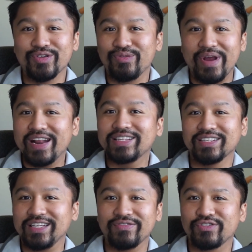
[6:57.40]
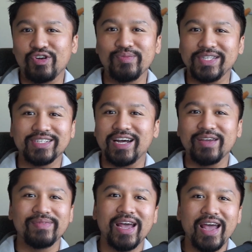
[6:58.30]
you're ready to leave Chromie
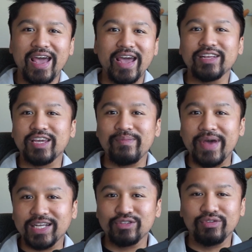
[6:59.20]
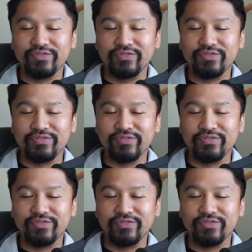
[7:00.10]
time and get back to